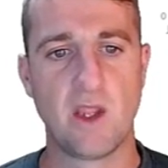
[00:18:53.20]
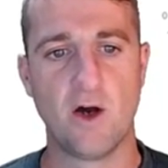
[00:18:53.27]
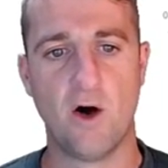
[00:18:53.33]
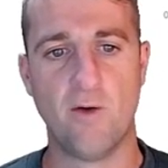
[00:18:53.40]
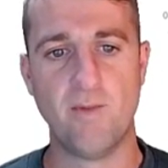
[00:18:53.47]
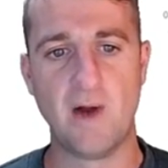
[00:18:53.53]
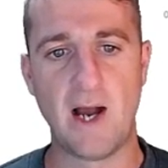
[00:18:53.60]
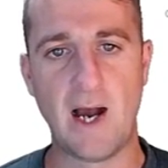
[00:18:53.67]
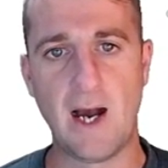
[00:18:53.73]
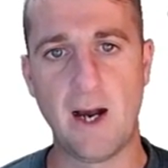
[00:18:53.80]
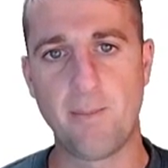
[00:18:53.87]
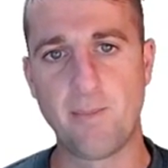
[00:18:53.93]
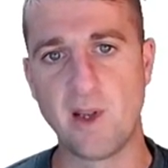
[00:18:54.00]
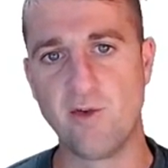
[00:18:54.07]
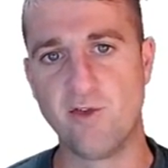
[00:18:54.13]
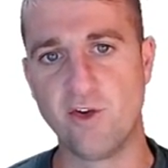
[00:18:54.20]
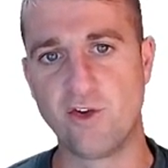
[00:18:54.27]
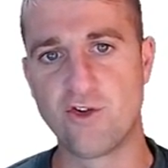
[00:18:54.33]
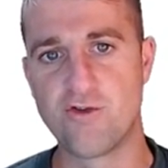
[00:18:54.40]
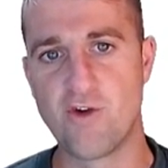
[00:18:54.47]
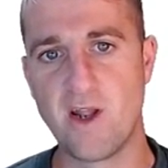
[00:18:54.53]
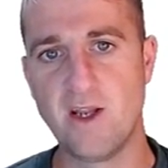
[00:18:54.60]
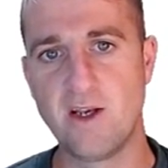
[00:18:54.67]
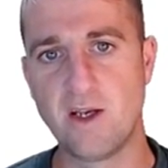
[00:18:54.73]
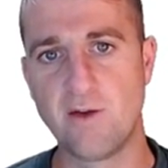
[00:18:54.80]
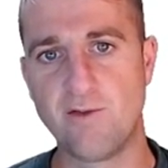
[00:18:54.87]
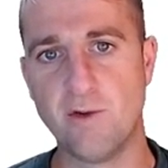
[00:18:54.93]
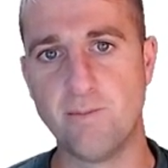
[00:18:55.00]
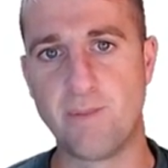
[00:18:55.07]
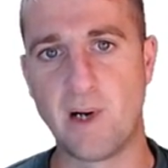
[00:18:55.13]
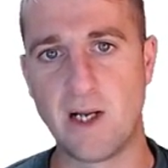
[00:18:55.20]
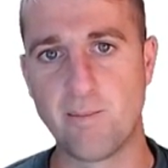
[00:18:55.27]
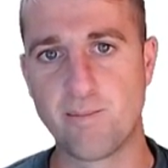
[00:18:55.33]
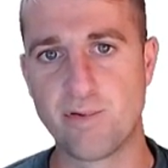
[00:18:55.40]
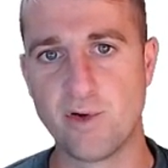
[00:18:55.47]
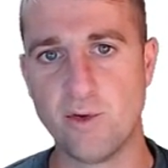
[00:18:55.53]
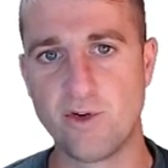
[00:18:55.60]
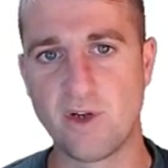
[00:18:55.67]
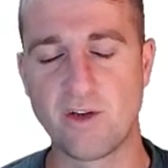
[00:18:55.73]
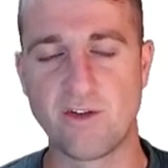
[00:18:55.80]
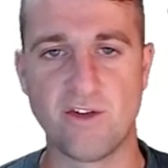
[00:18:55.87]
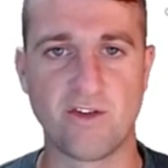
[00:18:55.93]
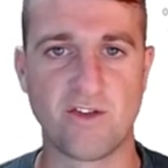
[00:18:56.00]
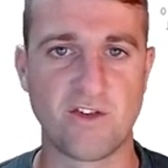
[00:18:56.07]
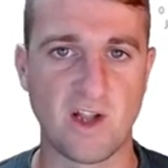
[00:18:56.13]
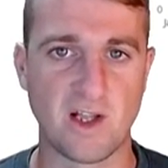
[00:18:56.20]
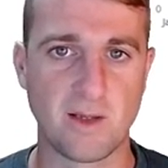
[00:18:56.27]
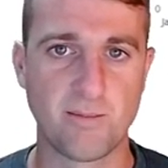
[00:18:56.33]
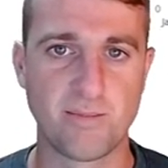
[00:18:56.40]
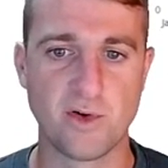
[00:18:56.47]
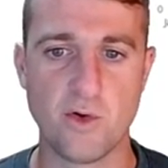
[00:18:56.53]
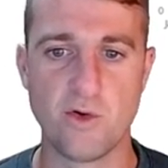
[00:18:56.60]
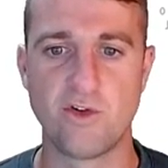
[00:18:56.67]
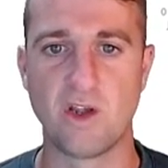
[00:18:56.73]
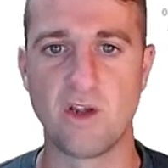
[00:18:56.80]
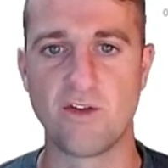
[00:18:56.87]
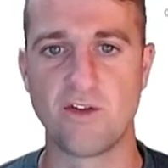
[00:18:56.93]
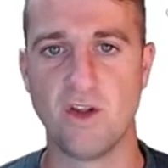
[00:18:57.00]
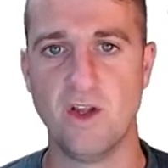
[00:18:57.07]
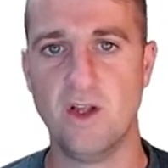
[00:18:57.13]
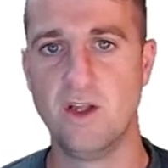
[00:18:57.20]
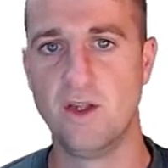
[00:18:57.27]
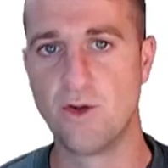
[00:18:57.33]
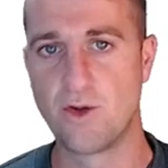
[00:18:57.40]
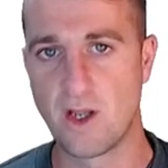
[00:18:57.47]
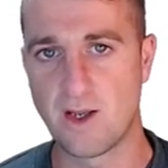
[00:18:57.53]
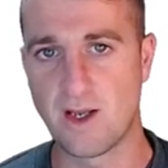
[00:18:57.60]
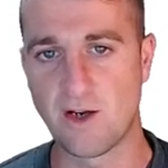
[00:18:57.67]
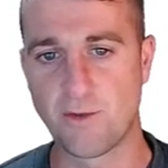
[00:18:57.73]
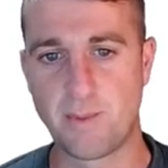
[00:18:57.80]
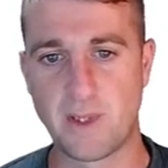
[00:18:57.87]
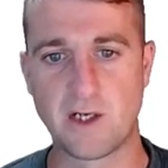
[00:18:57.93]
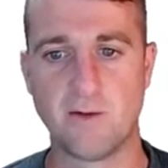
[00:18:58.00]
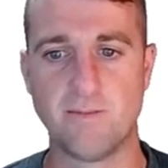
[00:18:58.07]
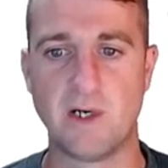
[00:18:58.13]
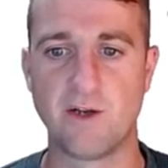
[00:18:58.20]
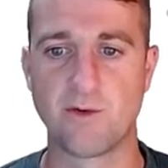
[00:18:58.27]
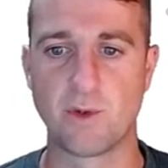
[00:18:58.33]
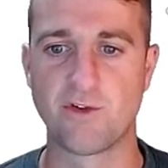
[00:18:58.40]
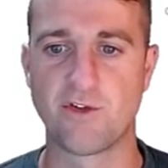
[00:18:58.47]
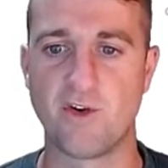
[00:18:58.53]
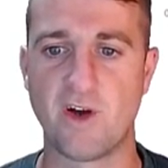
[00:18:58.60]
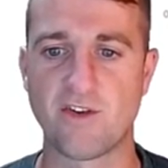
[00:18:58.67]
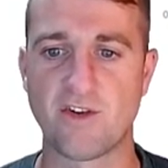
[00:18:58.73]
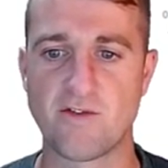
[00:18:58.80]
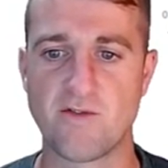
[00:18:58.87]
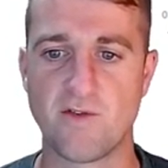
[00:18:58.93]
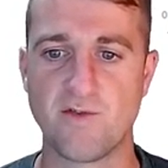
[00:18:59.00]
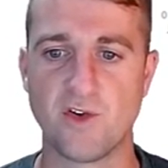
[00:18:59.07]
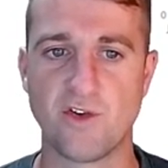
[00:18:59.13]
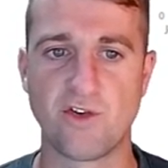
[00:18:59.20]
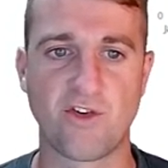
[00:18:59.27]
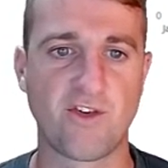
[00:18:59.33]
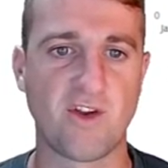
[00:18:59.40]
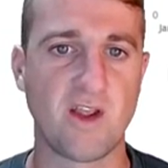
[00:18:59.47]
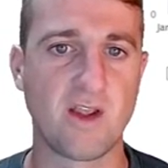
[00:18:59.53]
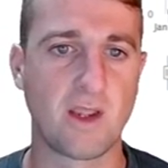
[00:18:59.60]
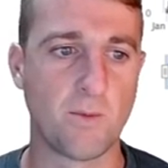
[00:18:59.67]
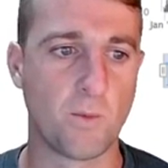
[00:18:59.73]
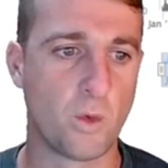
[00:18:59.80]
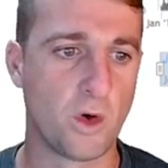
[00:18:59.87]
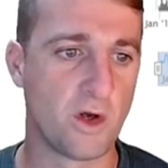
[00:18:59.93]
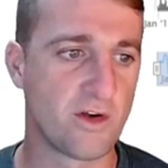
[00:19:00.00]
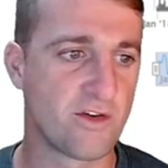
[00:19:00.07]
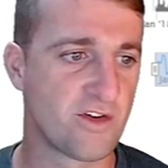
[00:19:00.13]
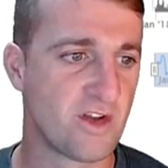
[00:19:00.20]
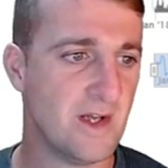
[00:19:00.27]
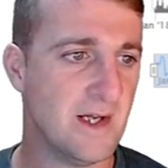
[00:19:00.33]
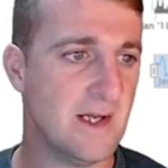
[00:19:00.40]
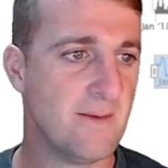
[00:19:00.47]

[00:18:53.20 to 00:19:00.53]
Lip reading: On the app, if you're trading, if you're buying projects, you're selling projects, you get cash back on that as well. So that's how reverse staking works.